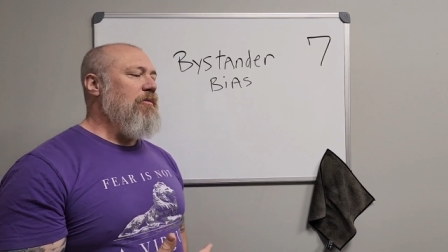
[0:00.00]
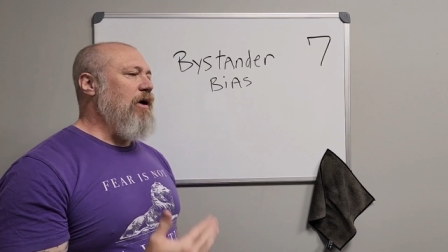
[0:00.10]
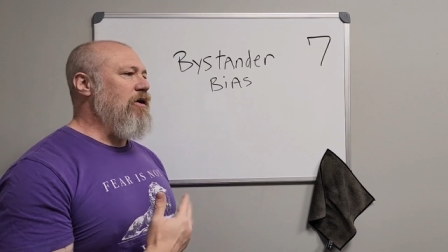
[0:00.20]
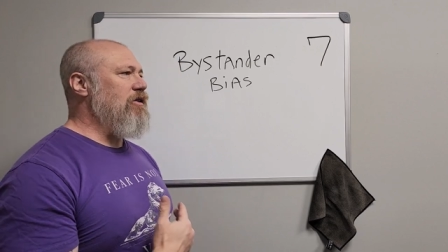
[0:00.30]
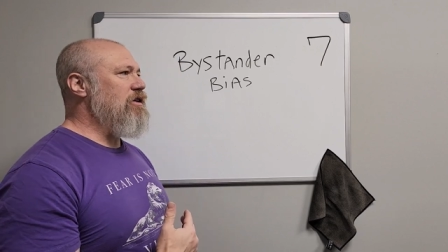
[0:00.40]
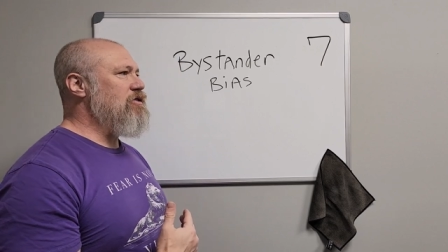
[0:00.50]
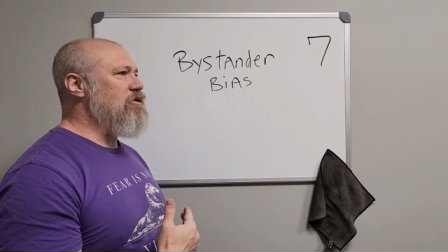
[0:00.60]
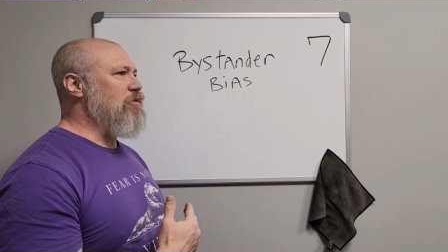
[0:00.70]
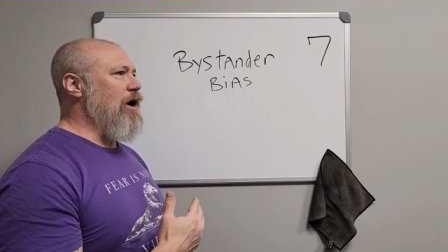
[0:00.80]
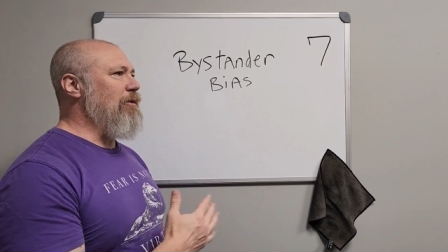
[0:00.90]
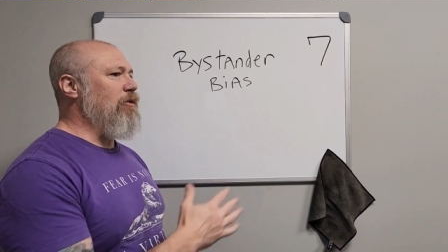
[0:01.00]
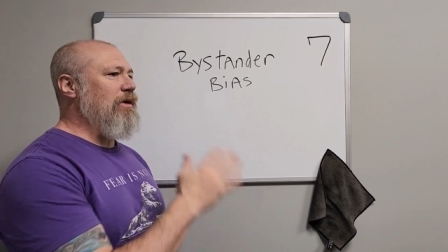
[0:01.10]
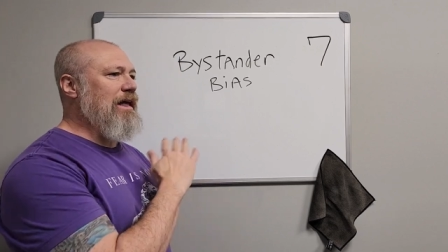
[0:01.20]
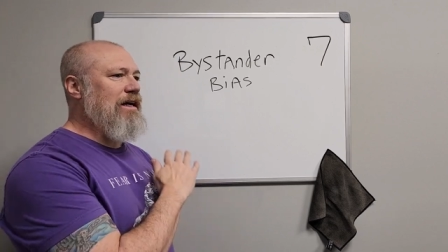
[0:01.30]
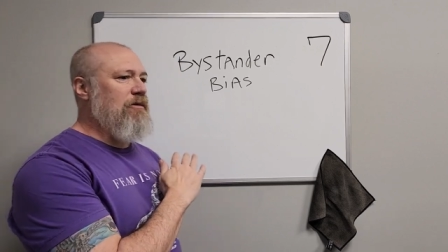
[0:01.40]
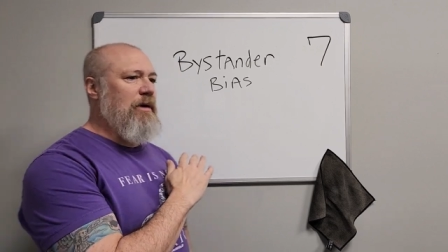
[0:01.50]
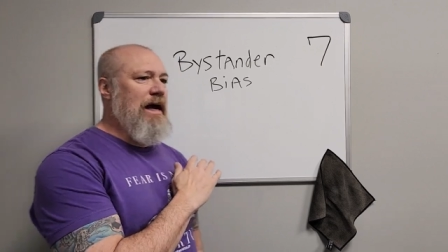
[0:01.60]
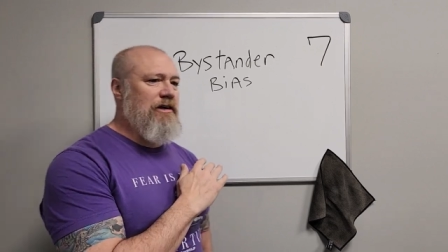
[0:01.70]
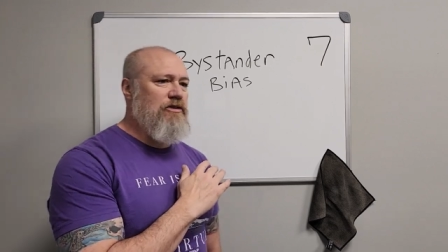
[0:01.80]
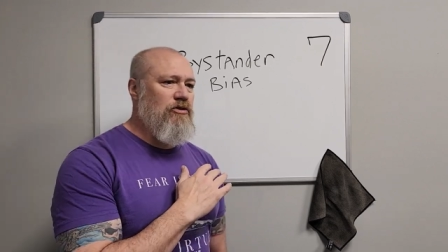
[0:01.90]
Part of this is probably related
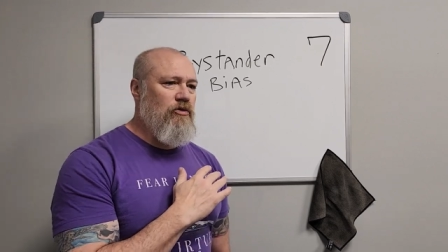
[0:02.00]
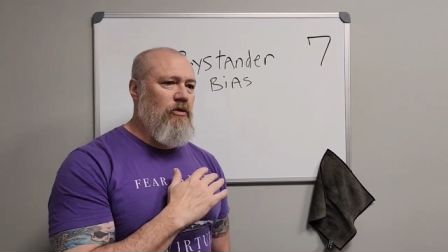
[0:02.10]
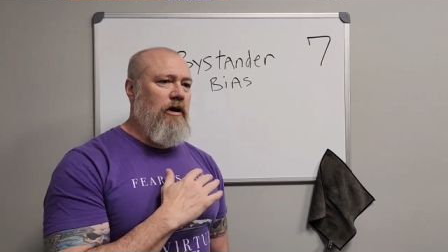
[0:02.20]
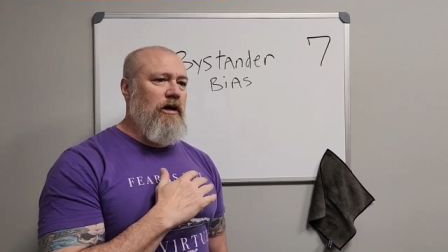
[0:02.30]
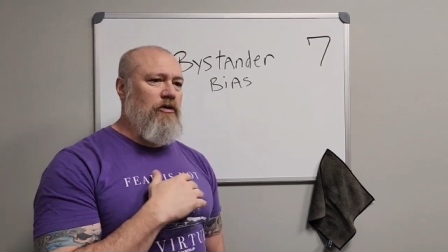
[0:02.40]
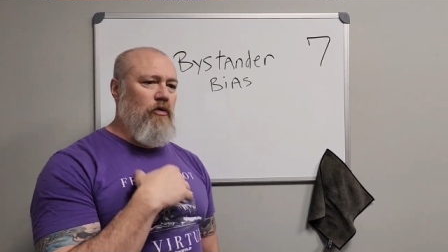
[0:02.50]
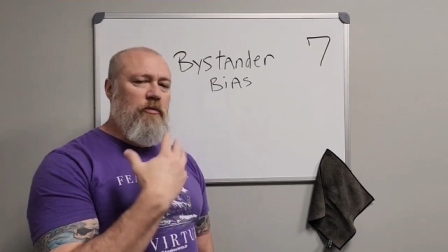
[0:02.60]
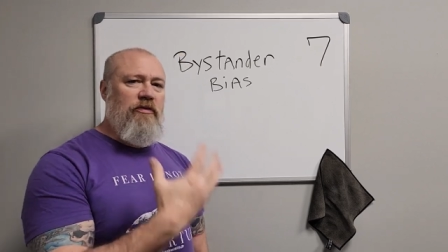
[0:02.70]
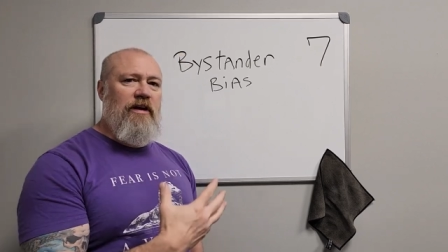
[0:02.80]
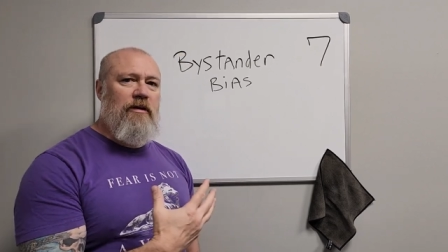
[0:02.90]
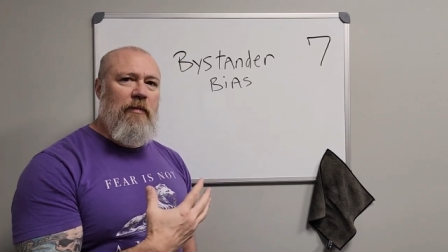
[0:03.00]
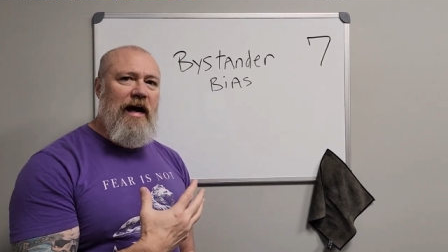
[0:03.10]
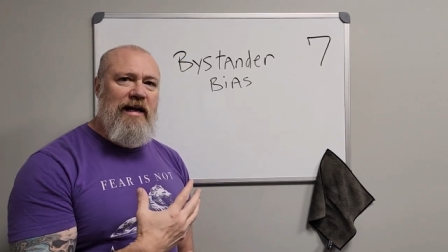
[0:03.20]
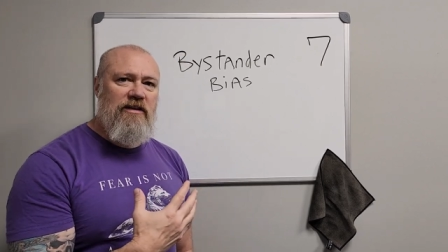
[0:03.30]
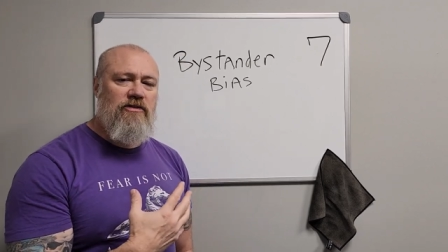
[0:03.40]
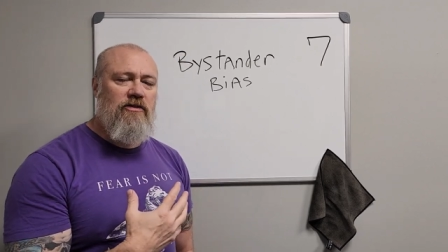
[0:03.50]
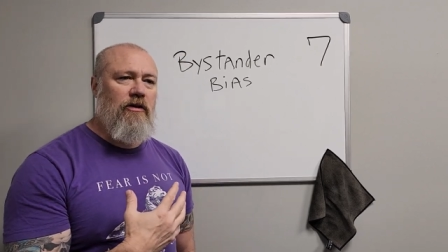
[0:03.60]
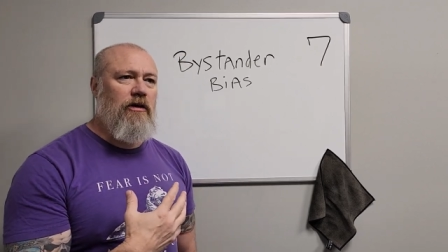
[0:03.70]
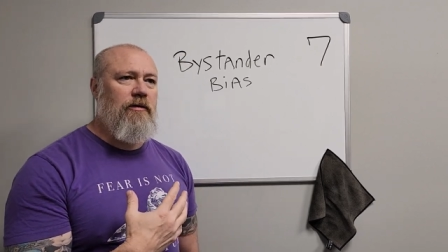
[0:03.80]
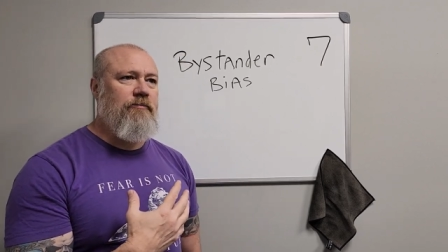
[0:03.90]
back to uh, groupthink bias,
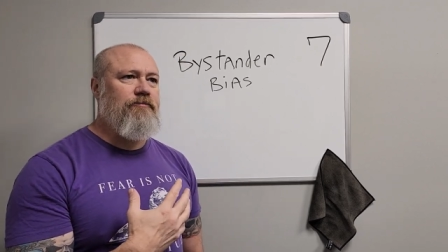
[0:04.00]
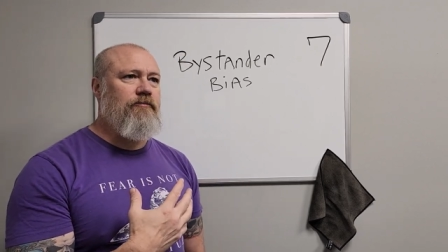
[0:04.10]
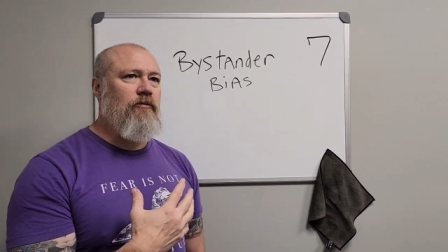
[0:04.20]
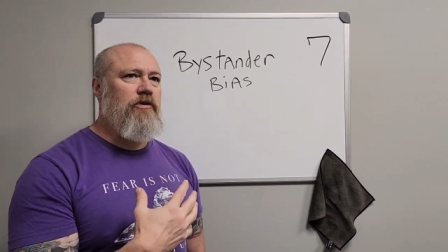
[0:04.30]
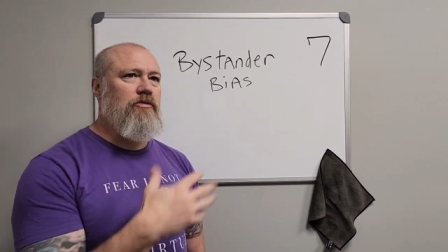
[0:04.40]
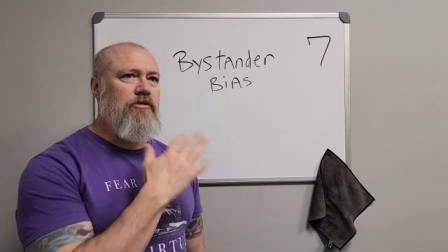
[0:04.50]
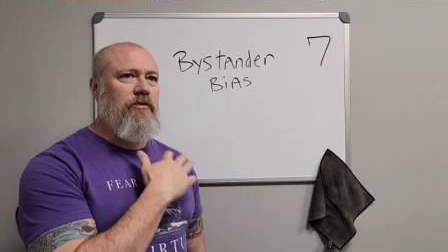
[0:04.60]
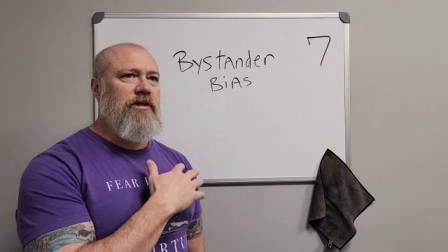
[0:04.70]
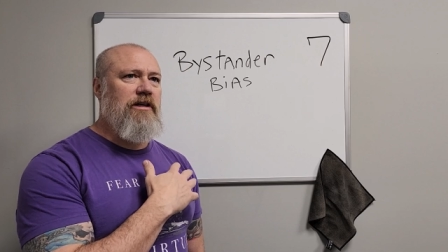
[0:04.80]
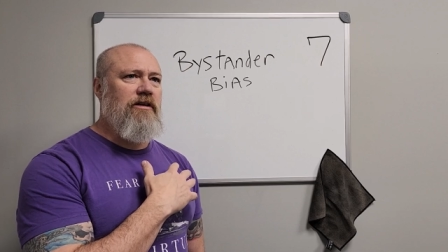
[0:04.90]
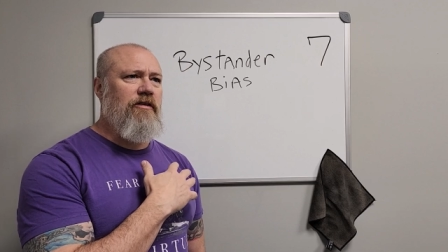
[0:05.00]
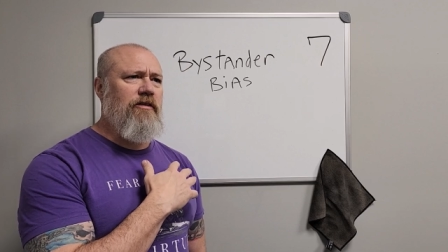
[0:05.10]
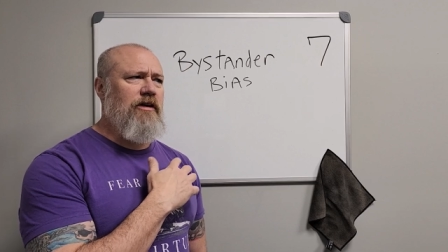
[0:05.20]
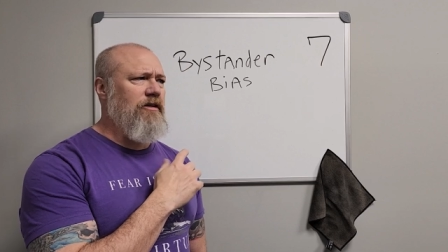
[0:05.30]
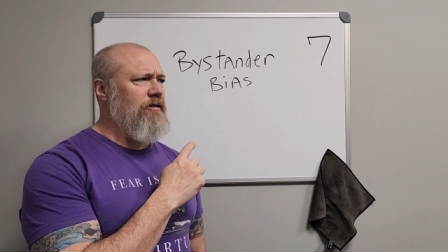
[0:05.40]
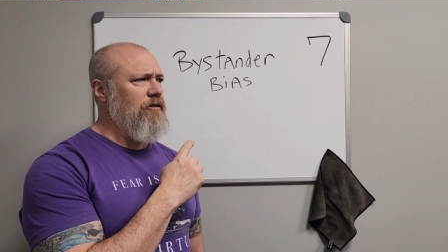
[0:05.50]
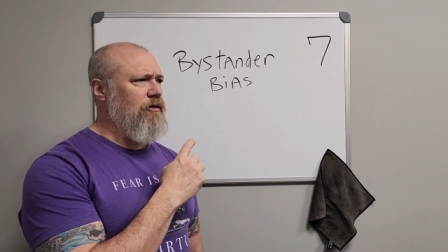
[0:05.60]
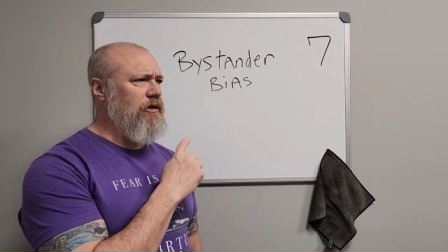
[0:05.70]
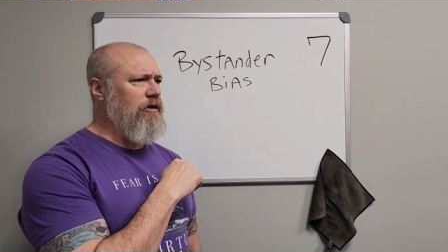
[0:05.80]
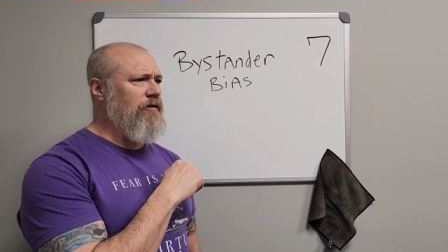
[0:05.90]
um, which was we did in, in an
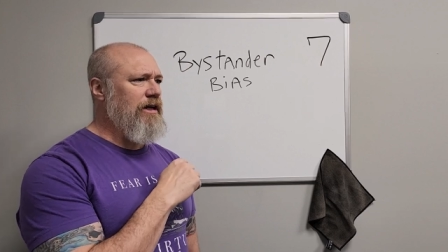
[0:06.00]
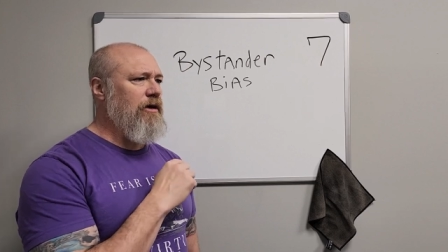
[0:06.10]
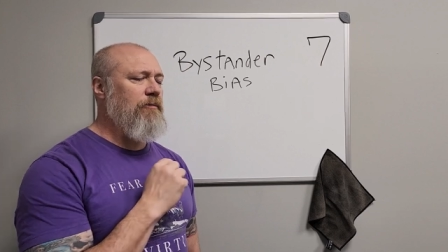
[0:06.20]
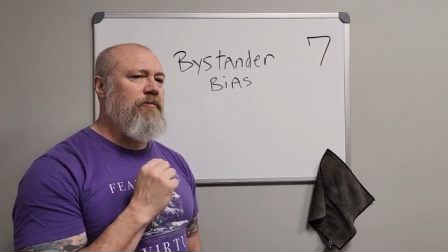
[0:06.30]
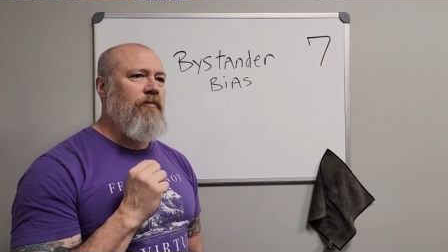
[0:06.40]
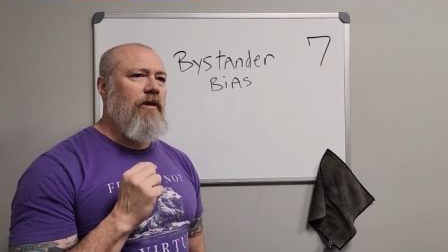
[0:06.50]
earlier video,